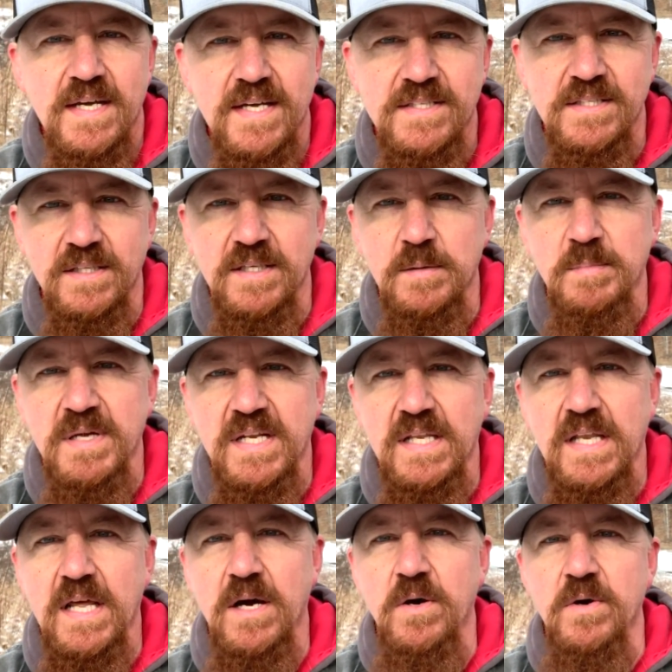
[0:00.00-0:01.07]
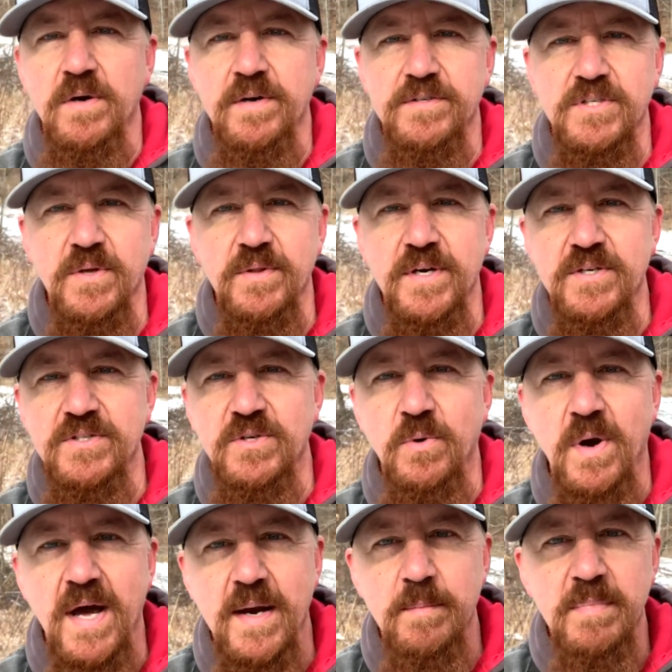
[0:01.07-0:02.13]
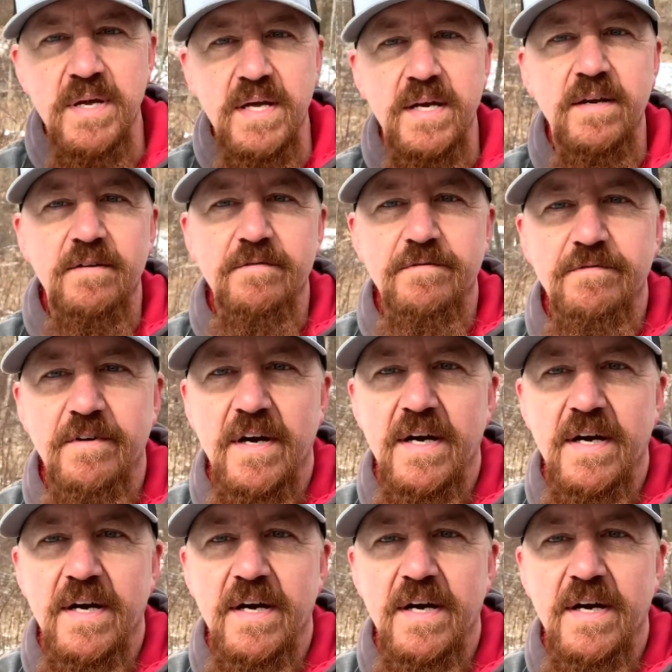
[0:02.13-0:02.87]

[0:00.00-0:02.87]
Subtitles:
It's a little bit lower, so there's quite a bit of